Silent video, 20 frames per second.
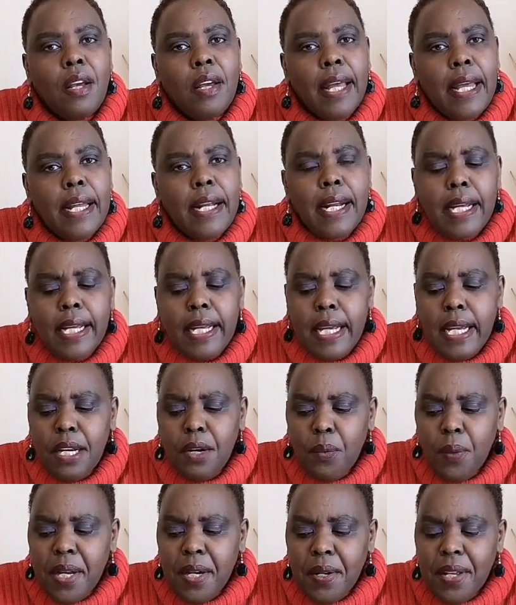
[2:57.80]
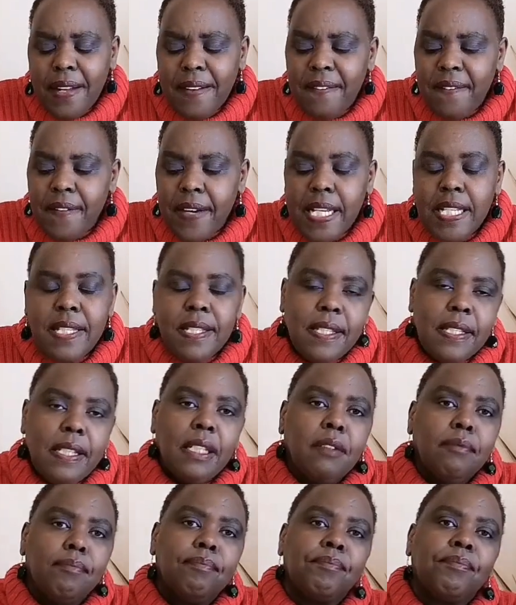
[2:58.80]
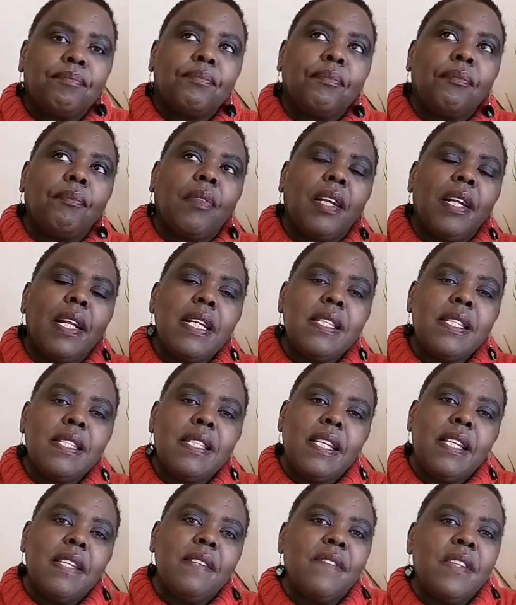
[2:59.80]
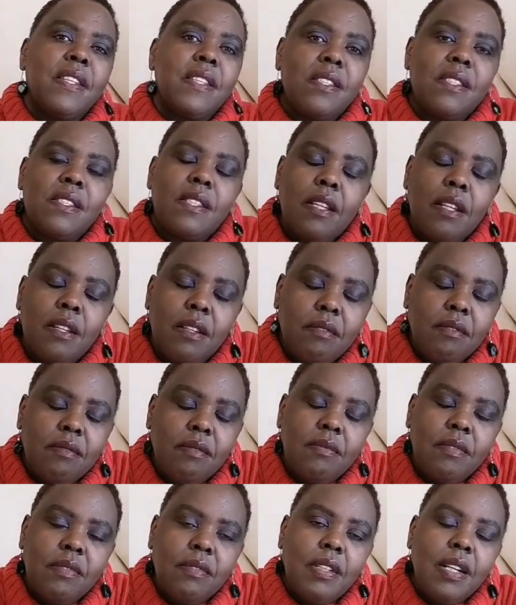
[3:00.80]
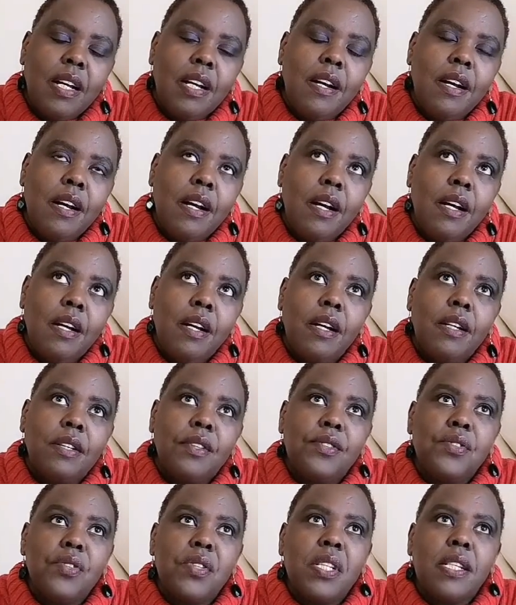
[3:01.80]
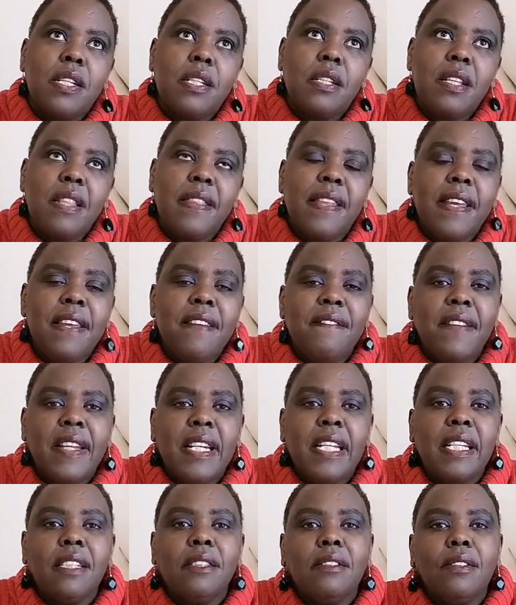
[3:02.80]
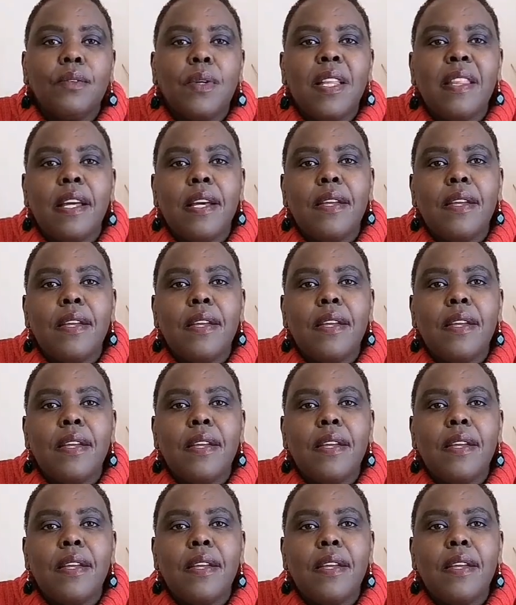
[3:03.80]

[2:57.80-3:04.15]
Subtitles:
And again, when you're revising, let's say if it's in the evening, whether